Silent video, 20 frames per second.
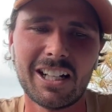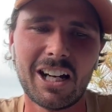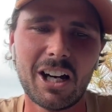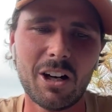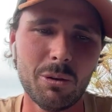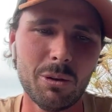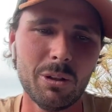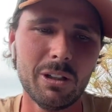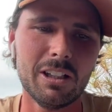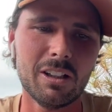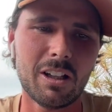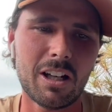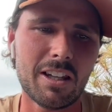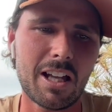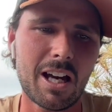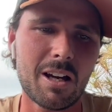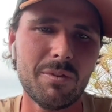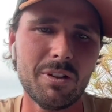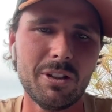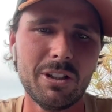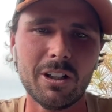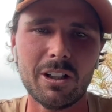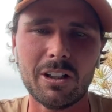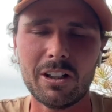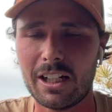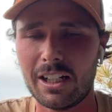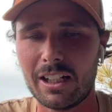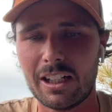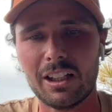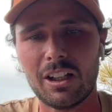I really like that video,
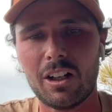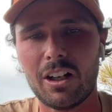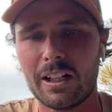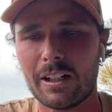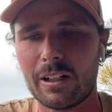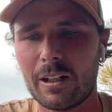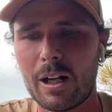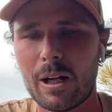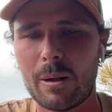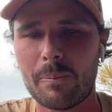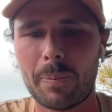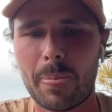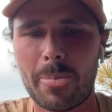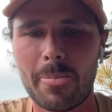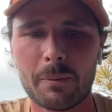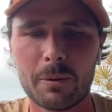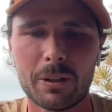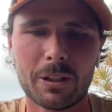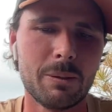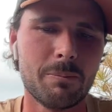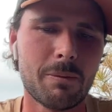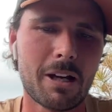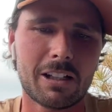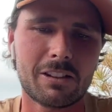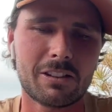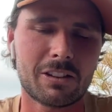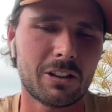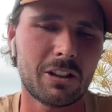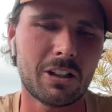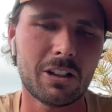and I like um, Ricky Mack
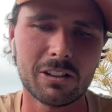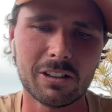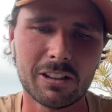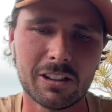style.